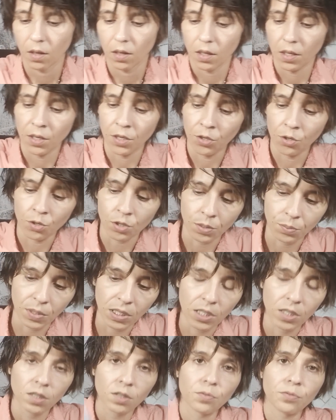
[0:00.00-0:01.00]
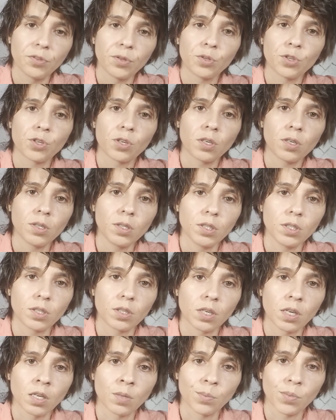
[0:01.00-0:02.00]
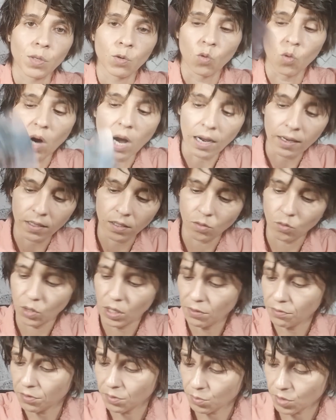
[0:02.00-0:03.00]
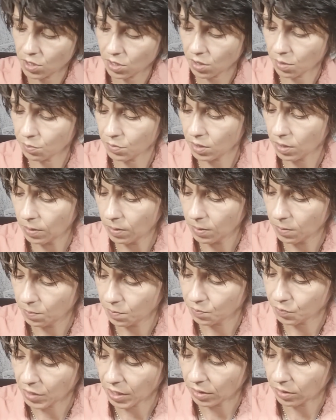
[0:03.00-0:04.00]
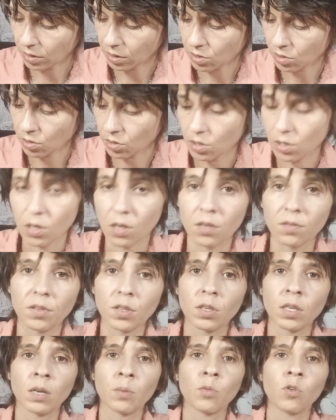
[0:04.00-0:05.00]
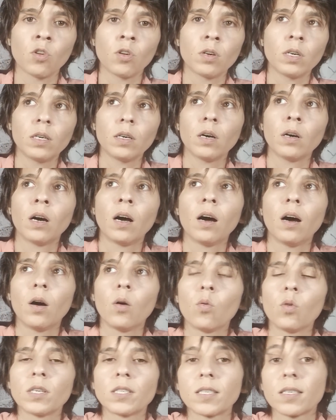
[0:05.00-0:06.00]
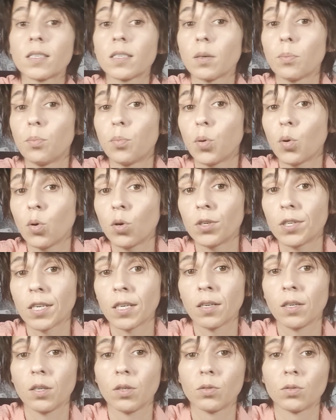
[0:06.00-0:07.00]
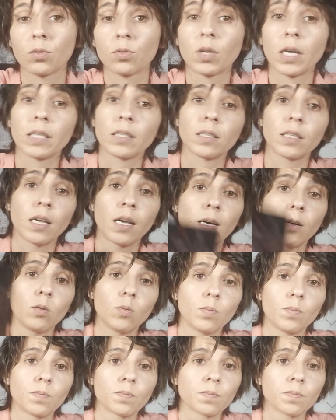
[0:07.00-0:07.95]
In your immediate future, you're going to be walking away from something that doesn't serve you anymore. Uh, what's supporting you right now